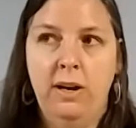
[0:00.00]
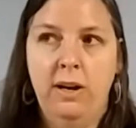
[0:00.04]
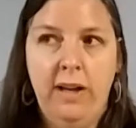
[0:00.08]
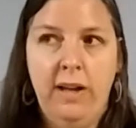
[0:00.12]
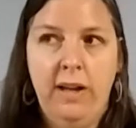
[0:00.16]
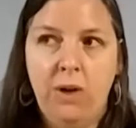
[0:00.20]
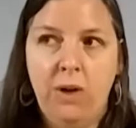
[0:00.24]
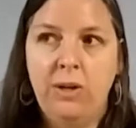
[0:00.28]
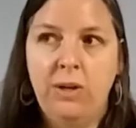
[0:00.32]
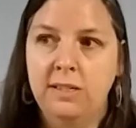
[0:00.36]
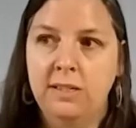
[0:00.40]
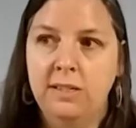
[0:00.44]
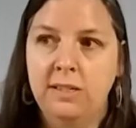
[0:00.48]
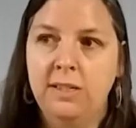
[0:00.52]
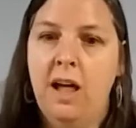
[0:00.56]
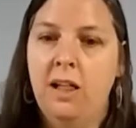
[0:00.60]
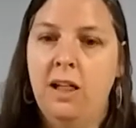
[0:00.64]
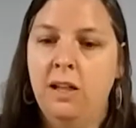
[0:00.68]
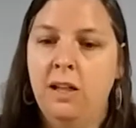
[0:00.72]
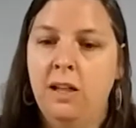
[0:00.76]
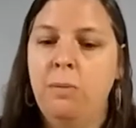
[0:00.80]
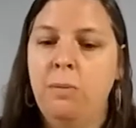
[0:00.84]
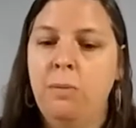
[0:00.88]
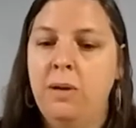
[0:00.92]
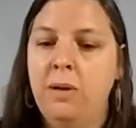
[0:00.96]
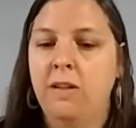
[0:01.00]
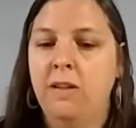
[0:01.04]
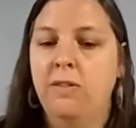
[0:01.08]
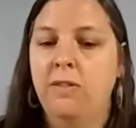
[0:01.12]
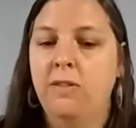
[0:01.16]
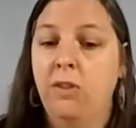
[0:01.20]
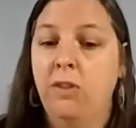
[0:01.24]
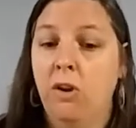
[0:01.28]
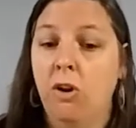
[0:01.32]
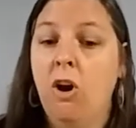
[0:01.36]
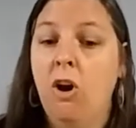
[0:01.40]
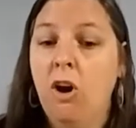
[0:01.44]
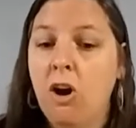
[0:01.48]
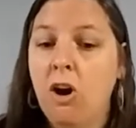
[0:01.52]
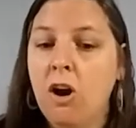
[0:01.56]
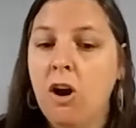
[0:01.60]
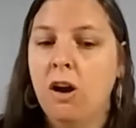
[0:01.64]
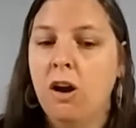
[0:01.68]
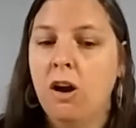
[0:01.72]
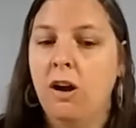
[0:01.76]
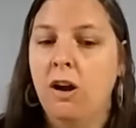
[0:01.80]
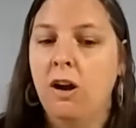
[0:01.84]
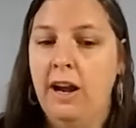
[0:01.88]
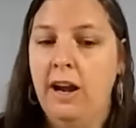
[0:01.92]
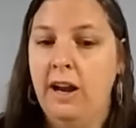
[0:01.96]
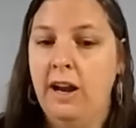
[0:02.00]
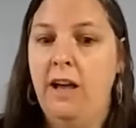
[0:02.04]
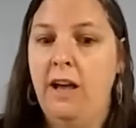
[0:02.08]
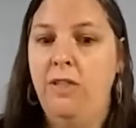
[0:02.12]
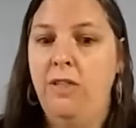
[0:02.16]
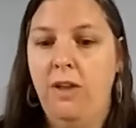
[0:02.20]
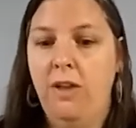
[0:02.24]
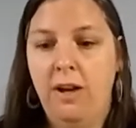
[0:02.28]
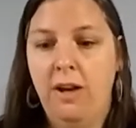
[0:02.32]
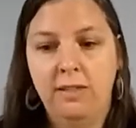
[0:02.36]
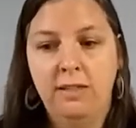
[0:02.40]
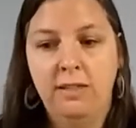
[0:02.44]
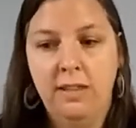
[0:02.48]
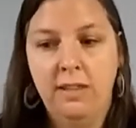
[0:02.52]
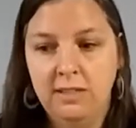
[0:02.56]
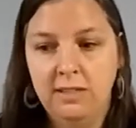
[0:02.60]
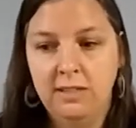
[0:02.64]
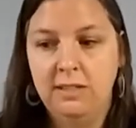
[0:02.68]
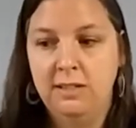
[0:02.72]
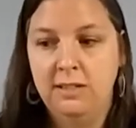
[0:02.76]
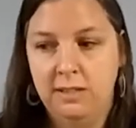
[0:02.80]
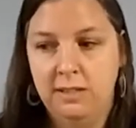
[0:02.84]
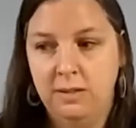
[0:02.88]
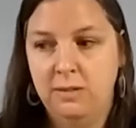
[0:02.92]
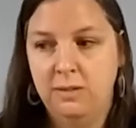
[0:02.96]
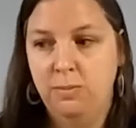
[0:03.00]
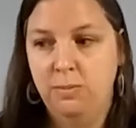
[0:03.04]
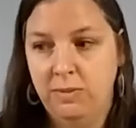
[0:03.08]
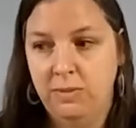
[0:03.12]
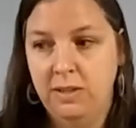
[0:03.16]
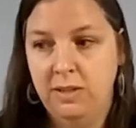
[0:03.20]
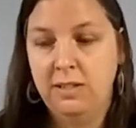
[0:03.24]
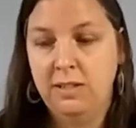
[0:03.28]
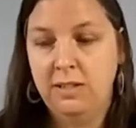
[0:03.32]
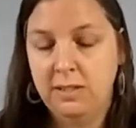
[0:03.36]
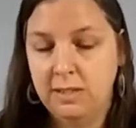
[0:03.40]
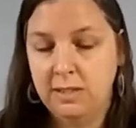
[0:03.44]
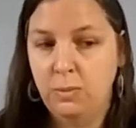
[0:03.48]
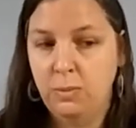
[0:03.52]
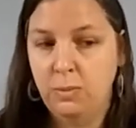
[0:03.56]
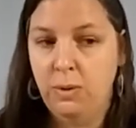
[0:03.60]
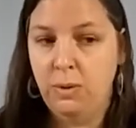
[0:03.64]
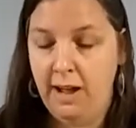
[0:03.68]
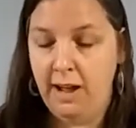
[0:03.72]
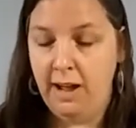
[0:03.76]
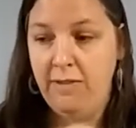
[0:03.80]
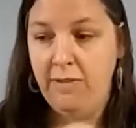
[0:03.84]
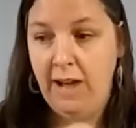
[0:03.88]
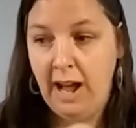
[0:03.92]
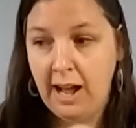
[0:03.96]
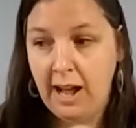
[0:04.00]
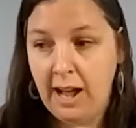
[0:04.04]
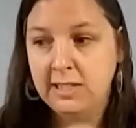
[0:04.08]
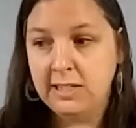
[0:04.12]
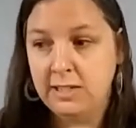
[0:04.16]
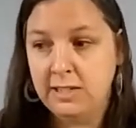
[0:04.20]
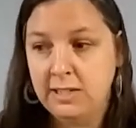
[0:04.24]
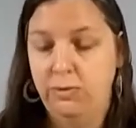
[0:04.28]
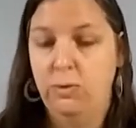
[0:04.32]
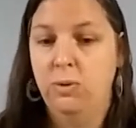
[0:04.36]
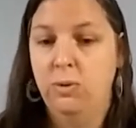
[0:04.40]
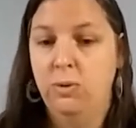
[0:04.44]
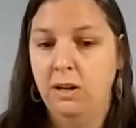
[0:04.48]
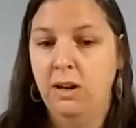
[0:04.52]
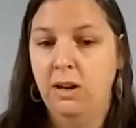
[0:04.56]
And now he's telling me that there are. And I thought, this is what I've asked for.